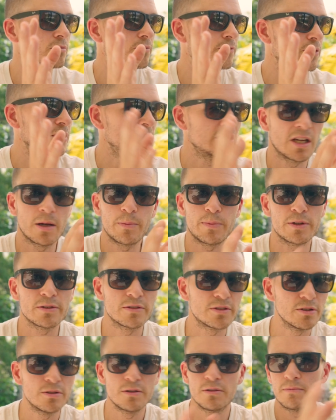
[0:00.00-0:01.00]
for example,
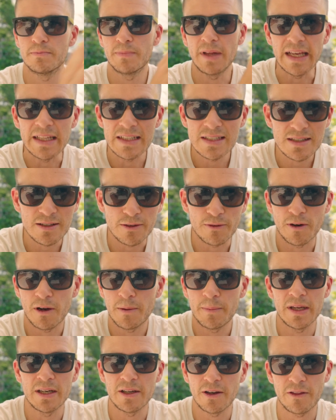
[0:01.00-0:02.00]
to
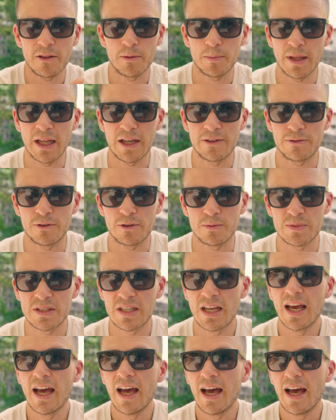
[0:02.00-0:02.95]
Instagram and other platforms.